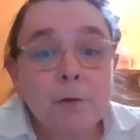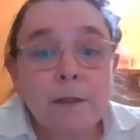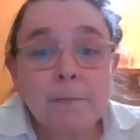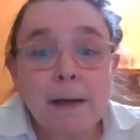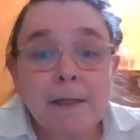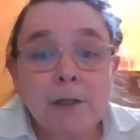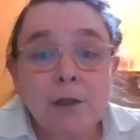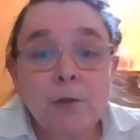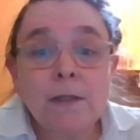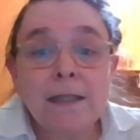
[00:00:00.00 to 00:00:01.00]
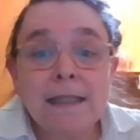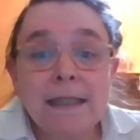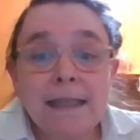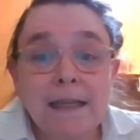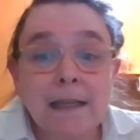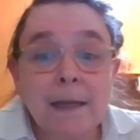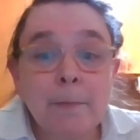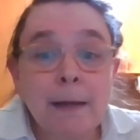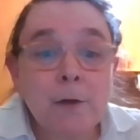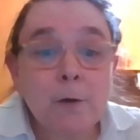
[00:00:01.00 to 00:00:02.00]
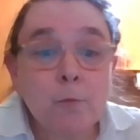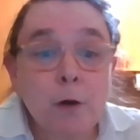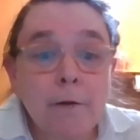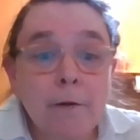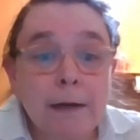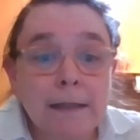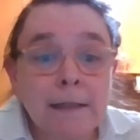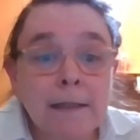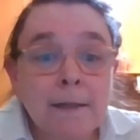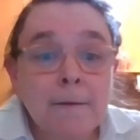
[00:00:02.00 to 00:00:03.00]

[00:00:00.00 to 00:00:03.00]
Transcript: to his mind stood still and made no progress.